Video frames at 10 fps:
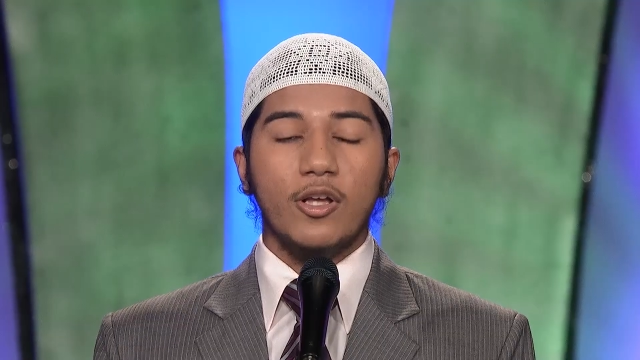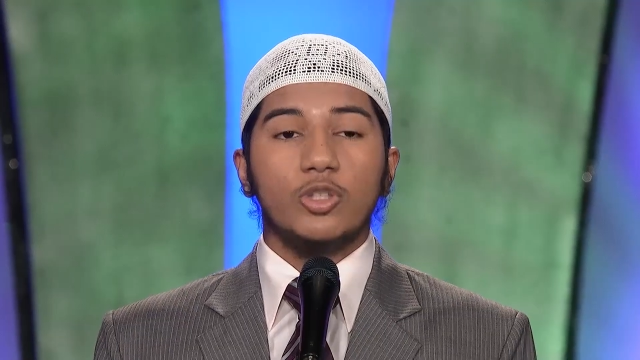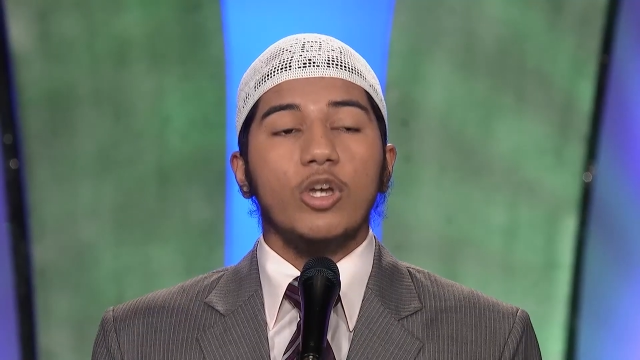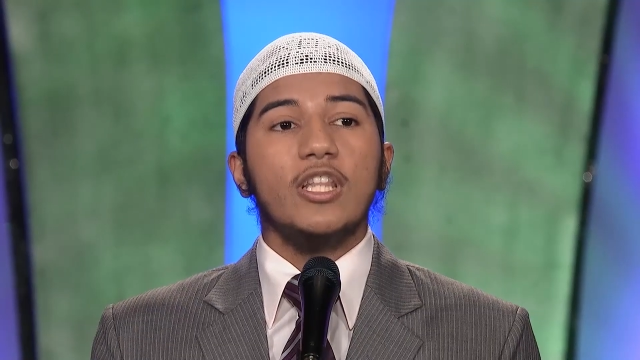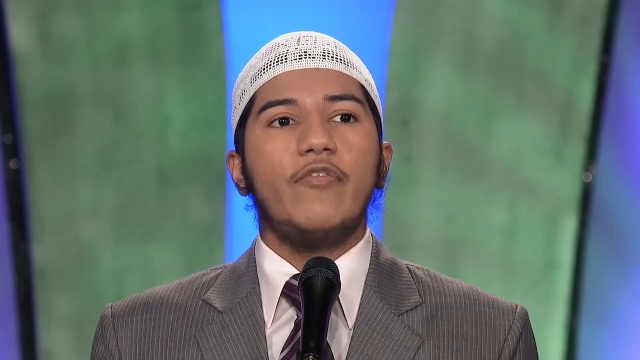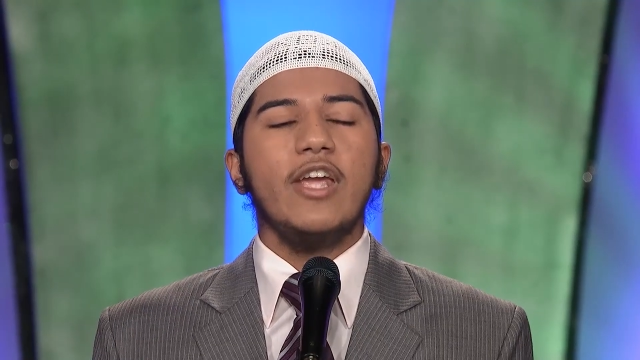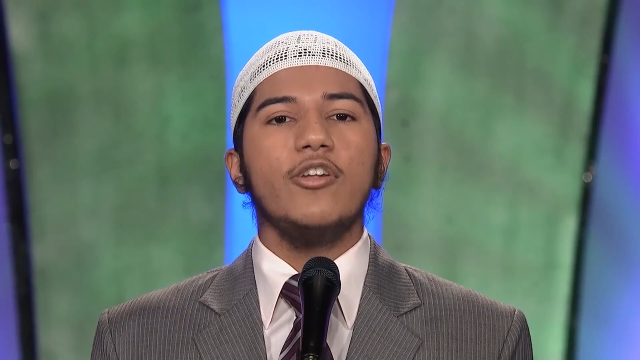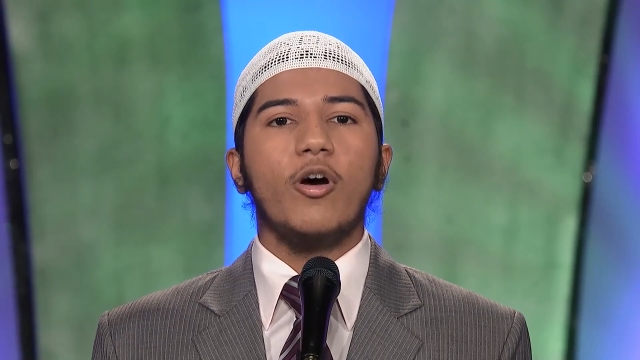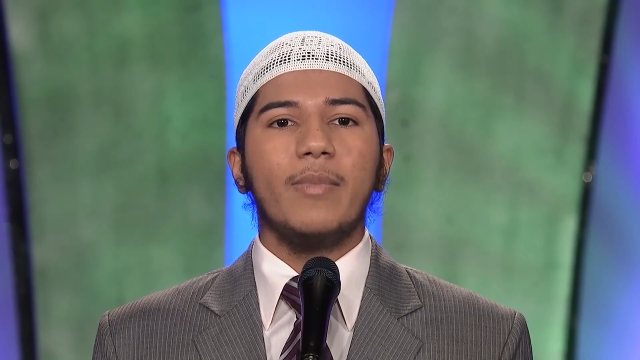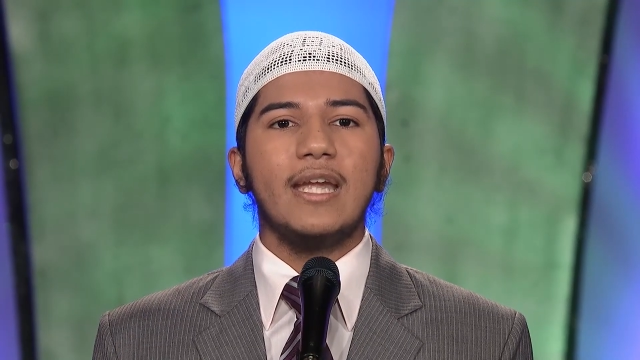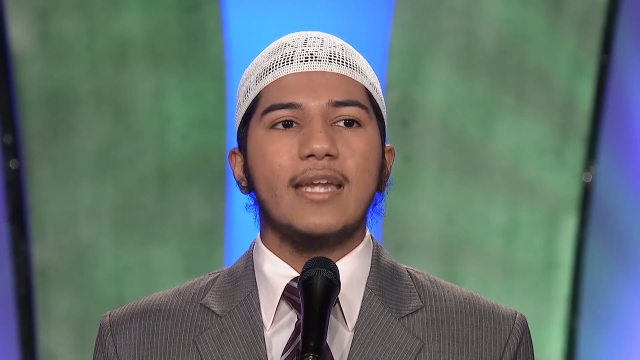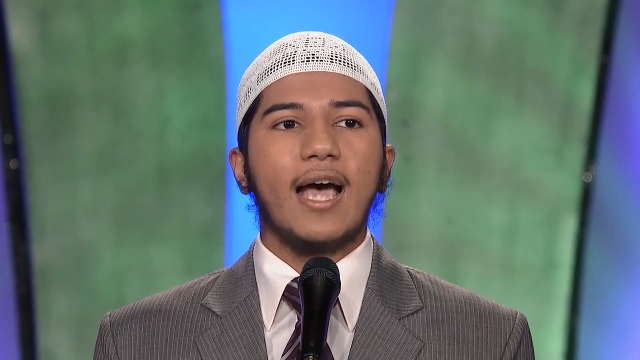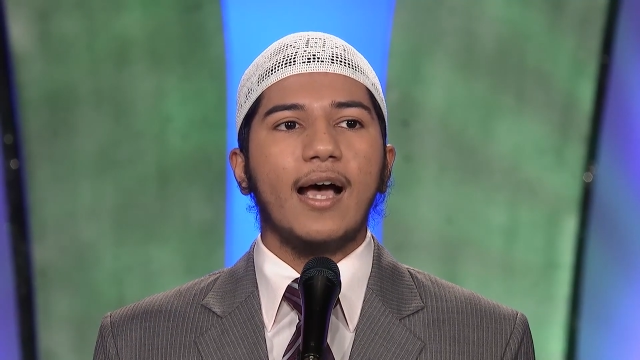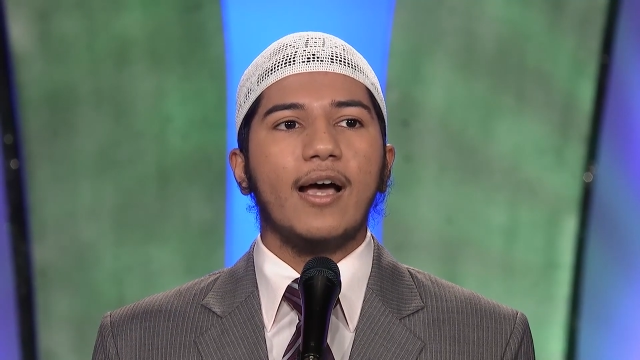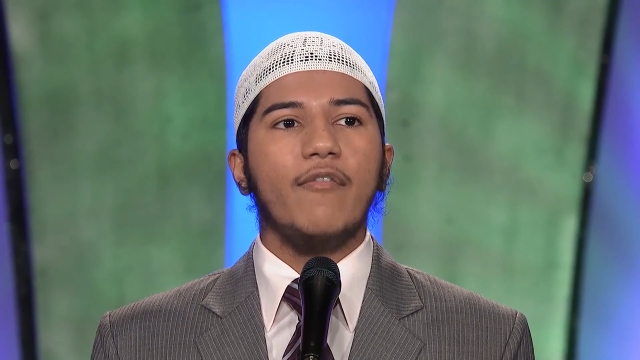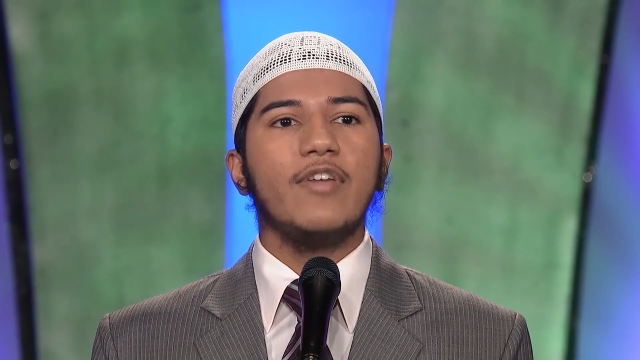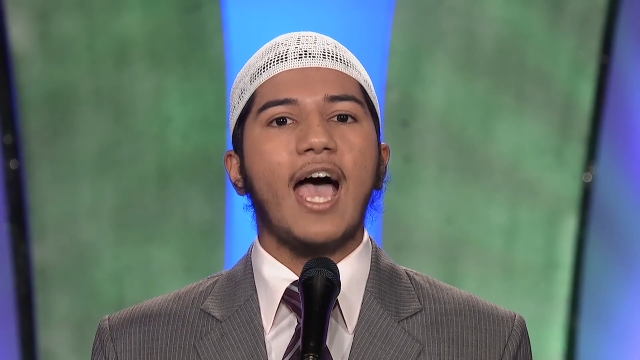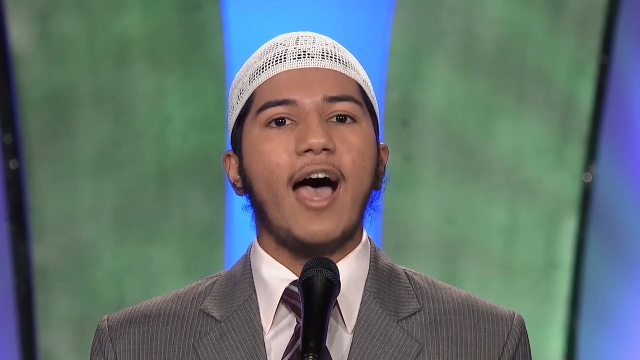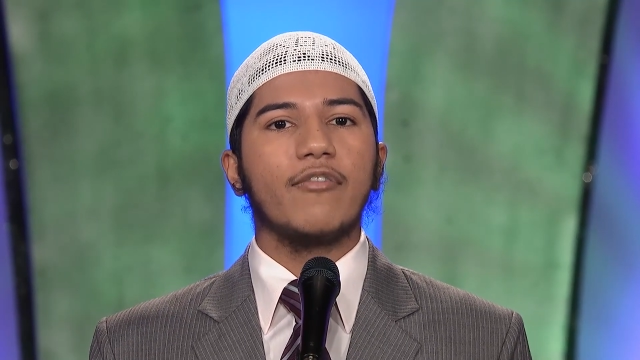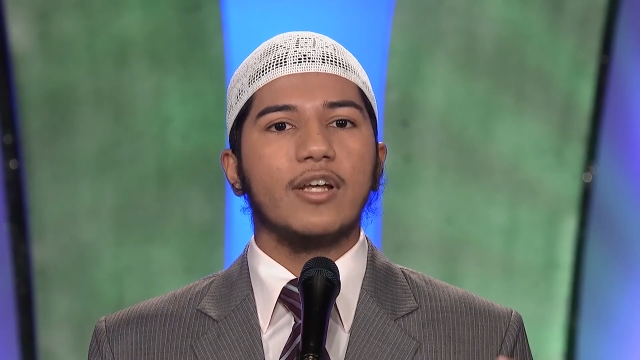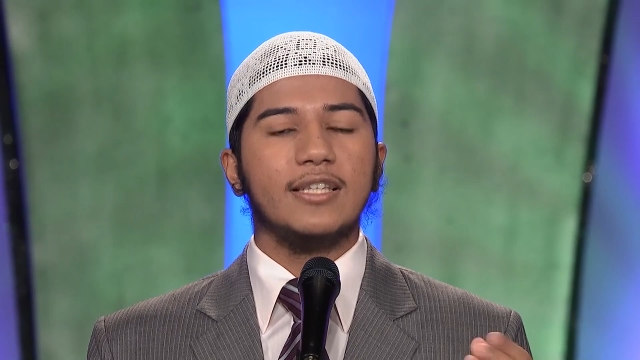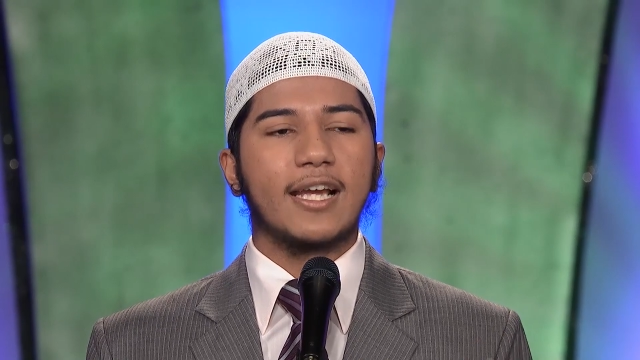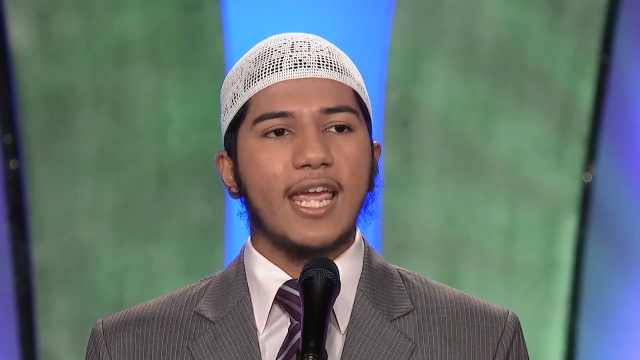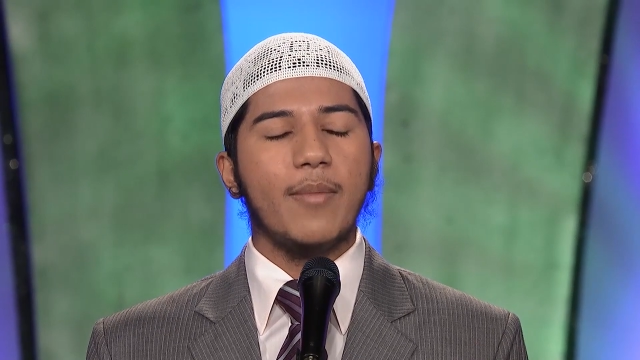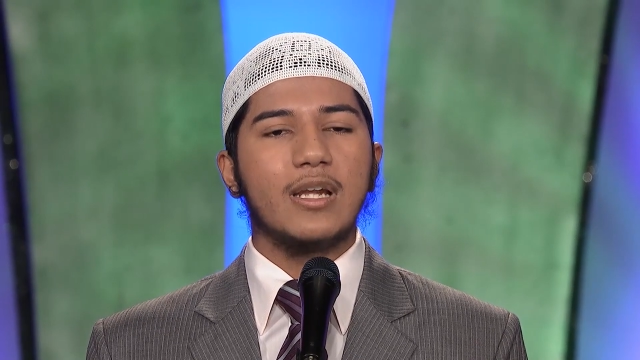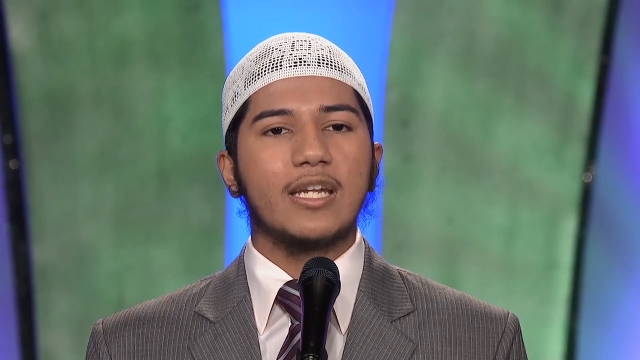So in the video media, we have the cable